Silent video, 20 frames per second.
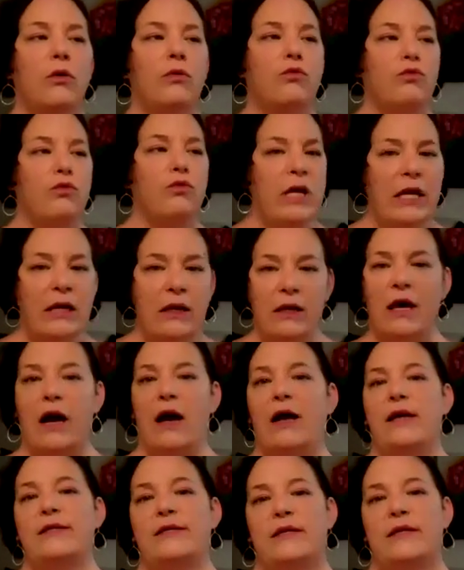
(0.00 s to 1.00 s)

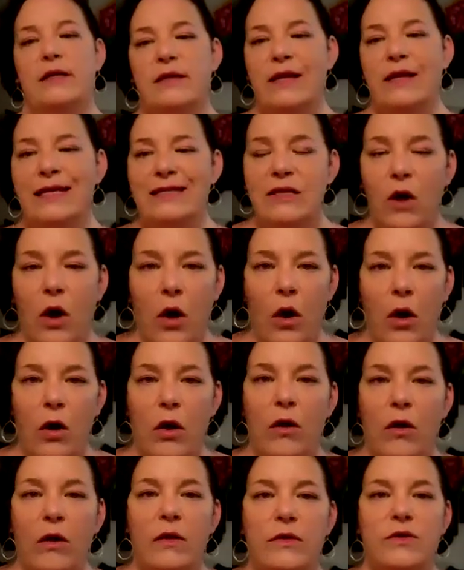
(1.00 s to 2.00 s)
realize it. That's
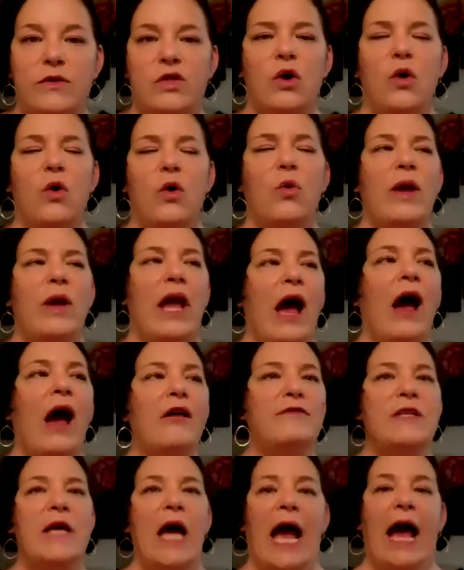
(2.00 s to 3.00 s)
all. So we
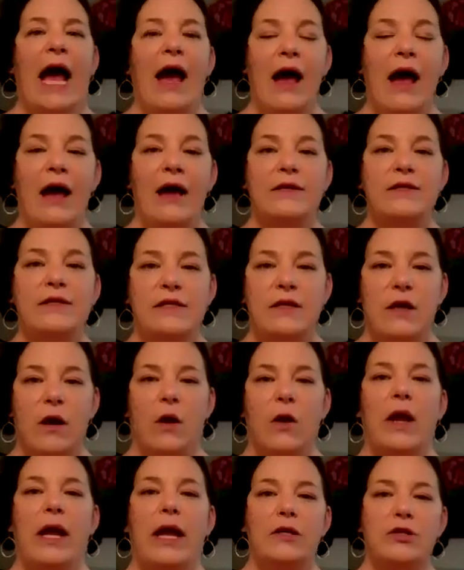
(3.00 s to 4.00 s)
have to ask
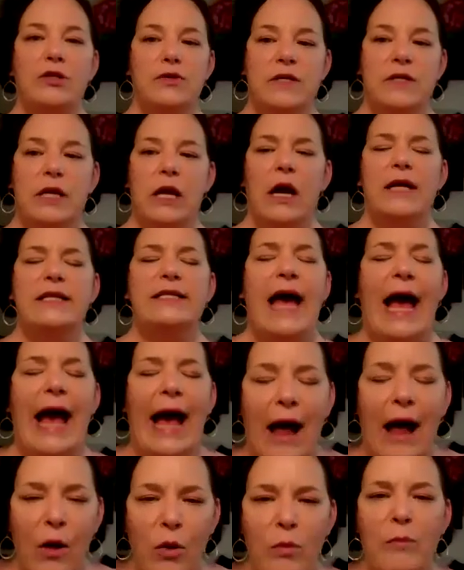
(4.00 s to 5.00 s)
our angels and guides,
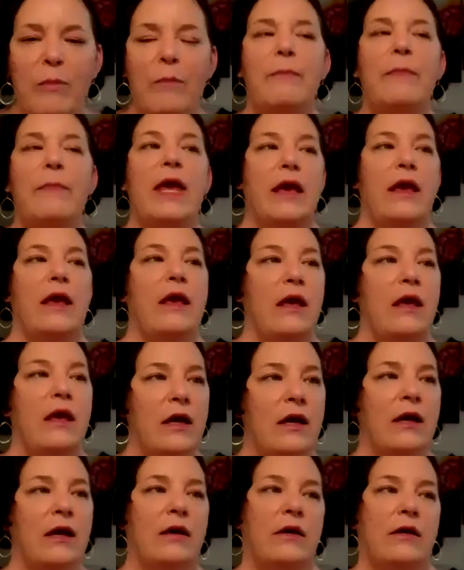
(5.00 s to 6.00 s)
help me
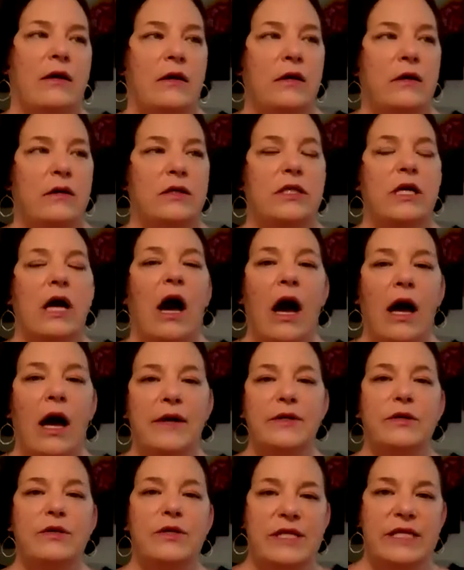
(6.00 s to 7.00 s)
to
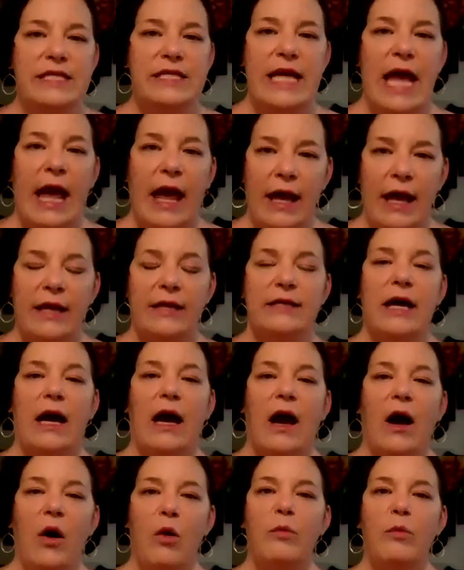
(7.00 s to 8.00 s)
understand
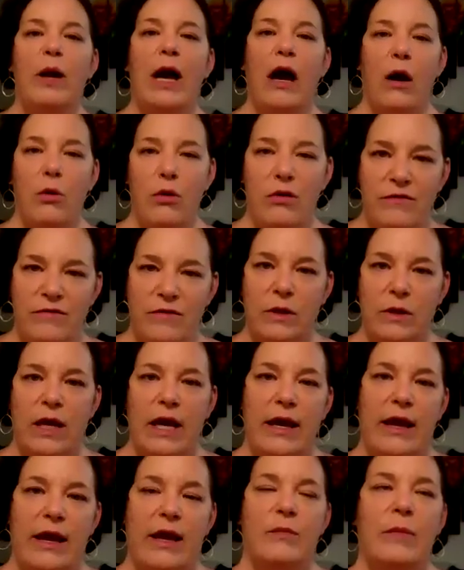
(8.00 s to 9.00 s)
how powerful I
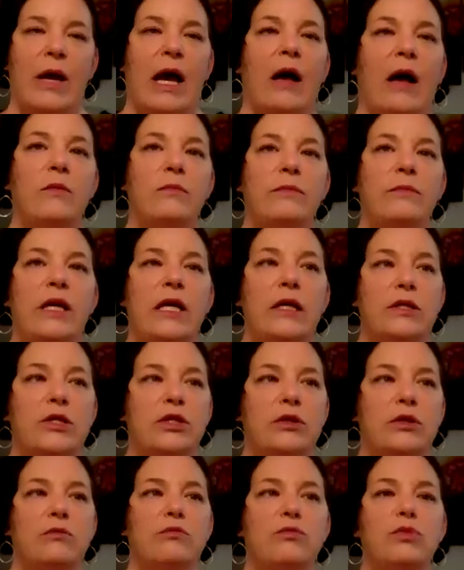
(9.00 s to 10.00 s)
am. Help me
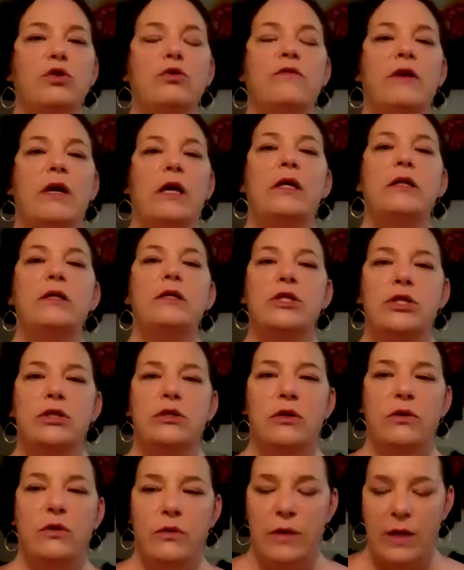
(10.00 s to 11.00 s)
to move
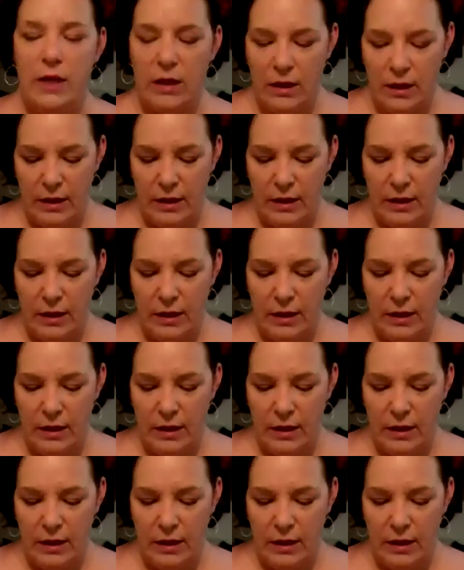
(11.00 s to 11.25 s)
into